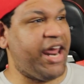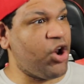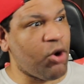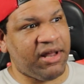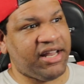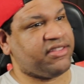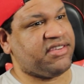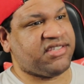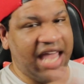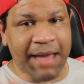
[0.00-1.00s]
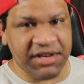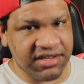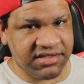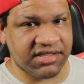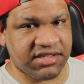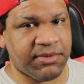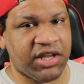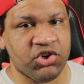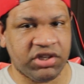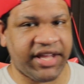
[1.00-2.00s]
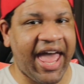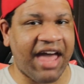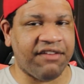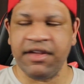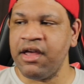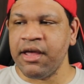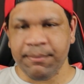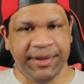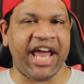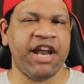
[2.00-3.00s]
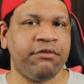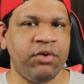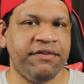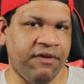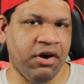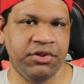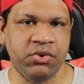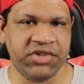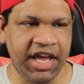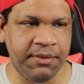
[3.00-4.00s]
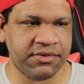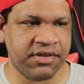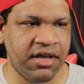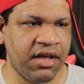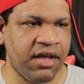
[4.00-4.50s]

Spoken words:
and I know about like the stamina system they usually have, but I never went far in those games.